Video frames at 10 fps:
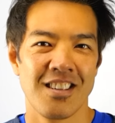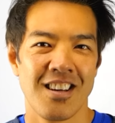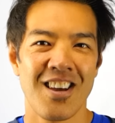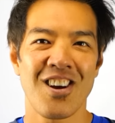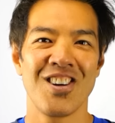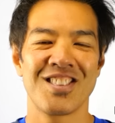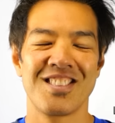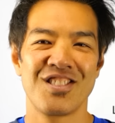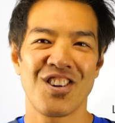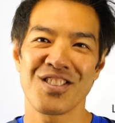Hey guys,
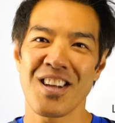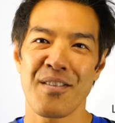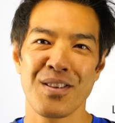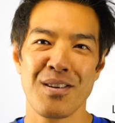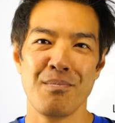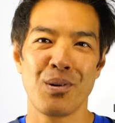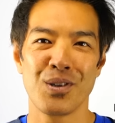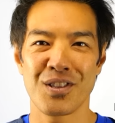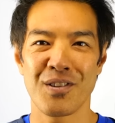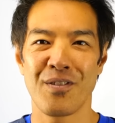Dr. Davin Lim,
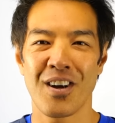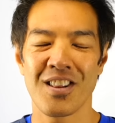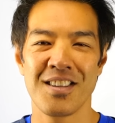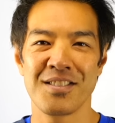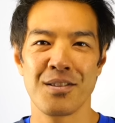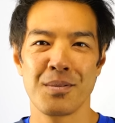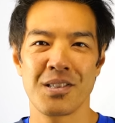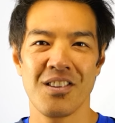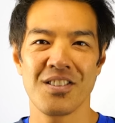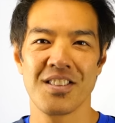board certified laser
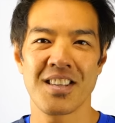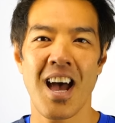dermatologist.